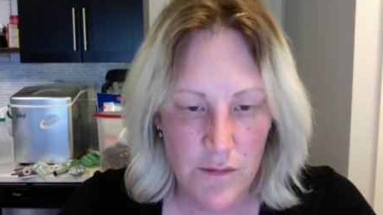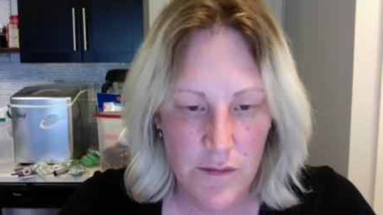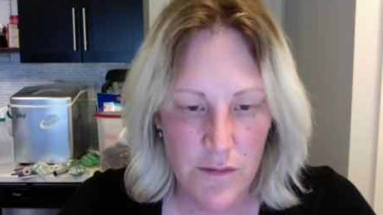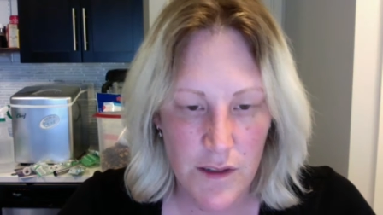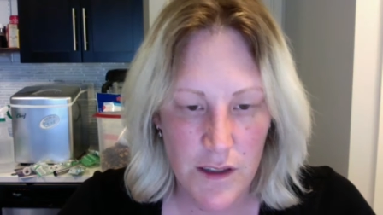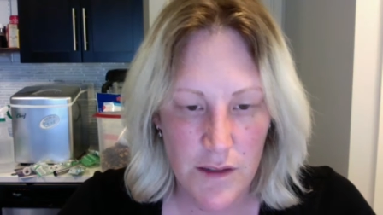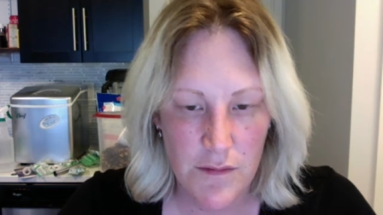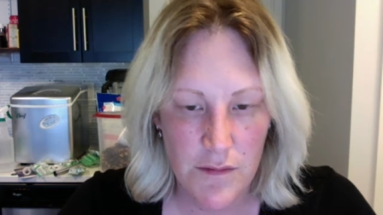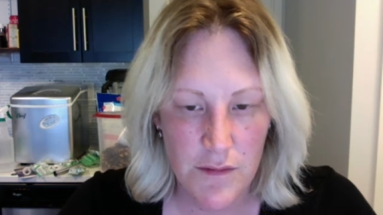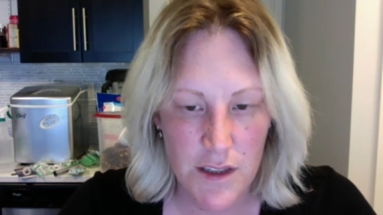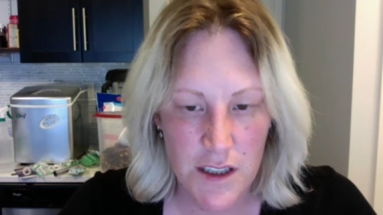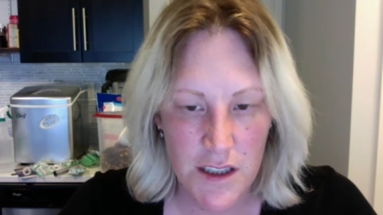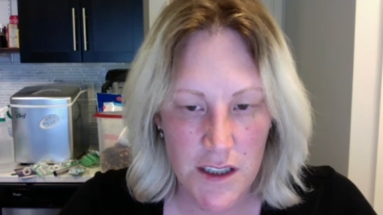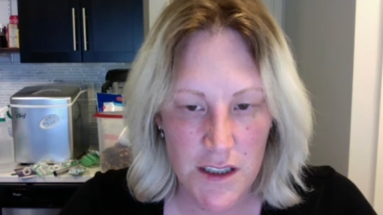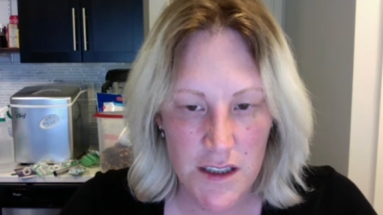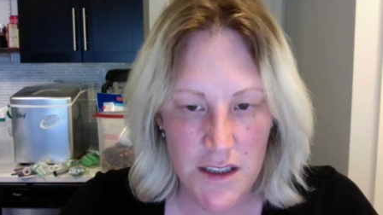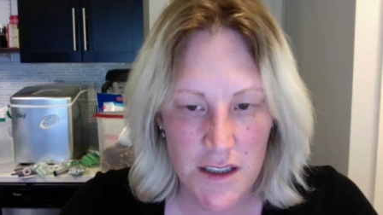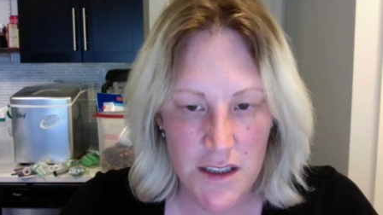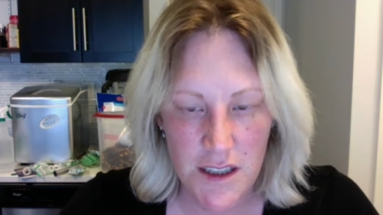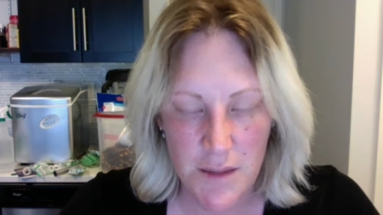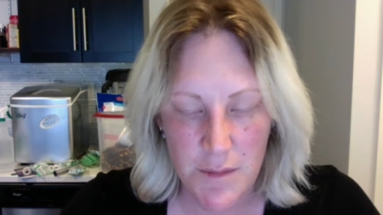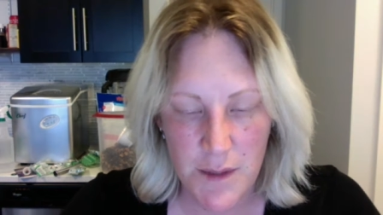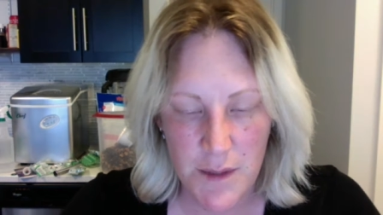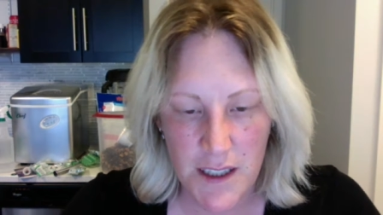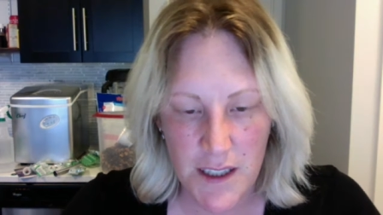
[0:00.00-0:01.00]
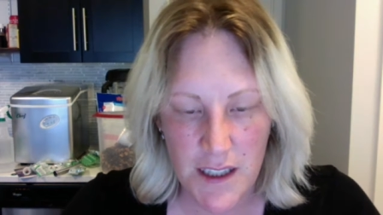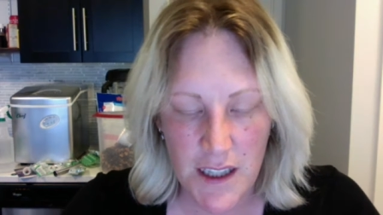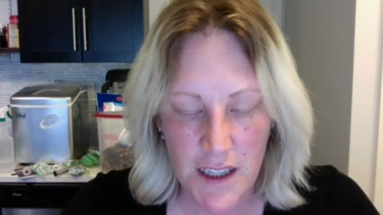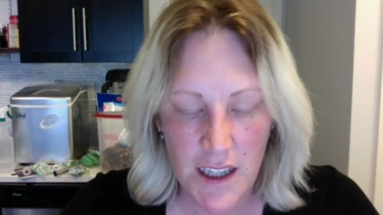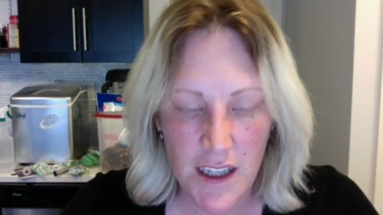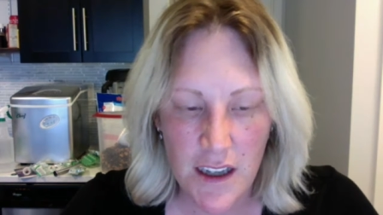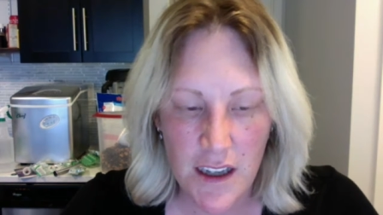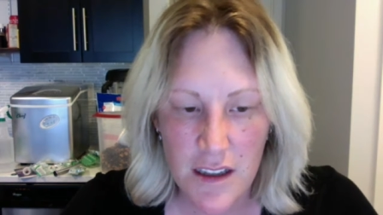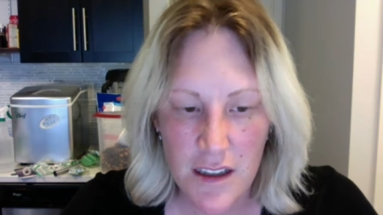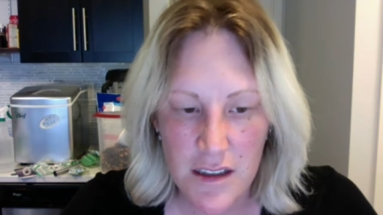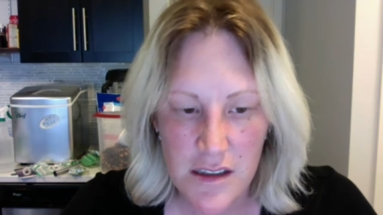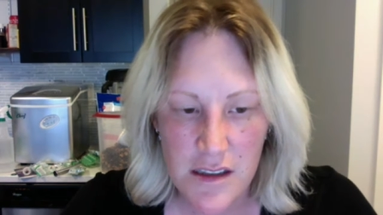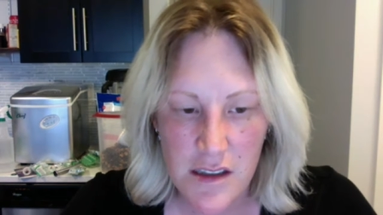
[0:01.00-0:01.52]
which is typically
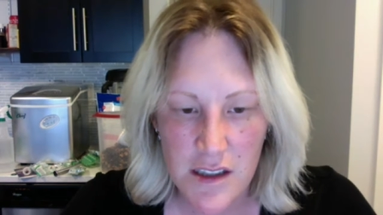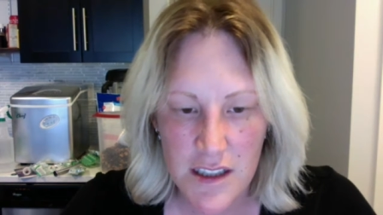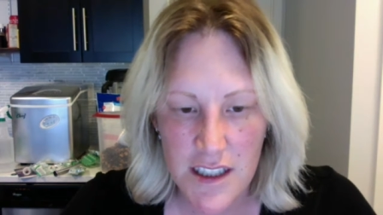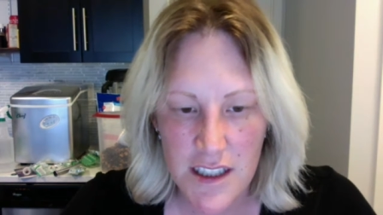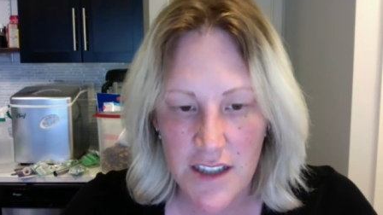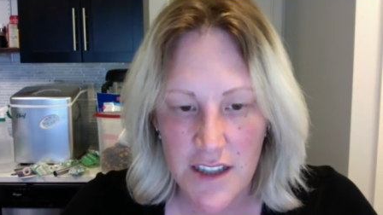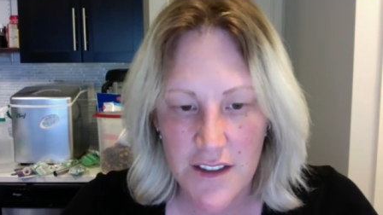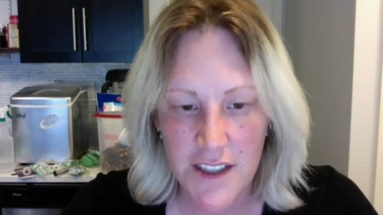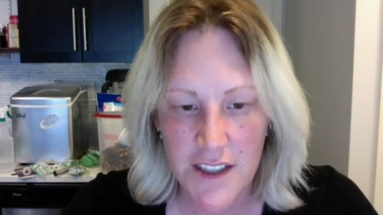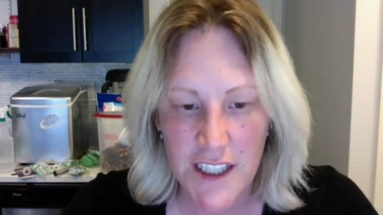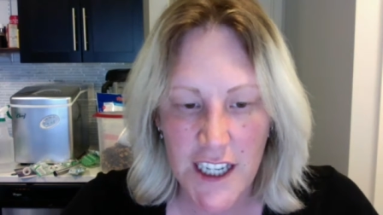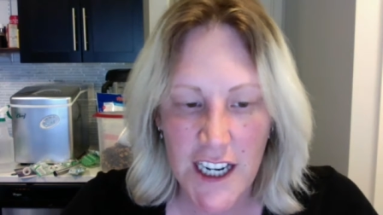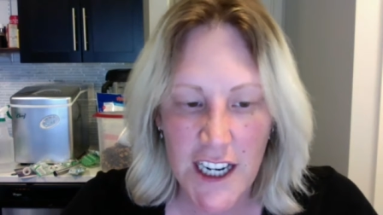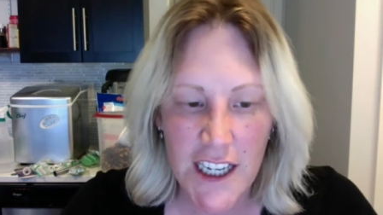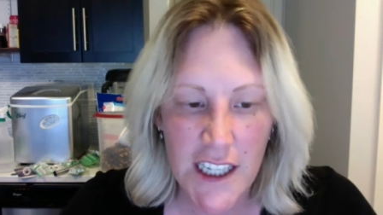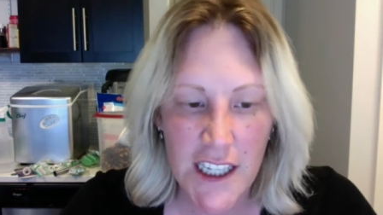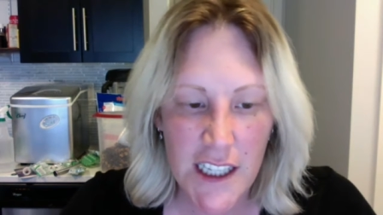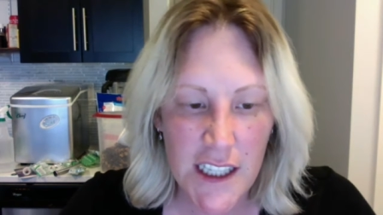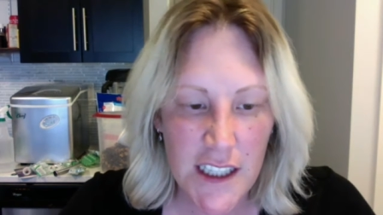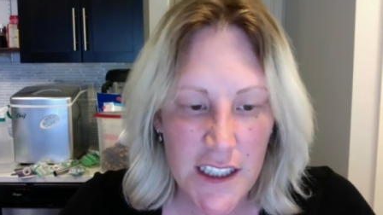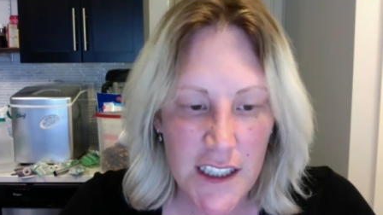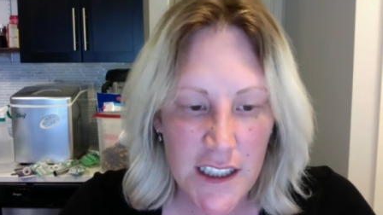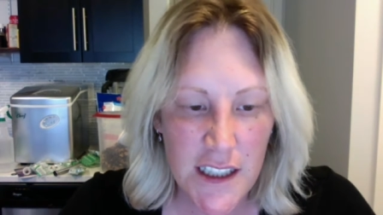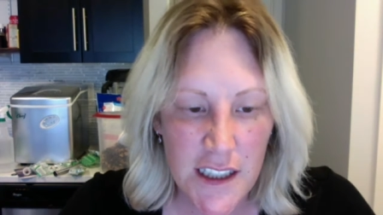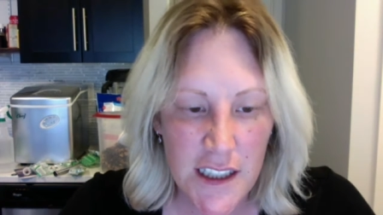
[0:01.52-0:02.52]
ultrasound guided,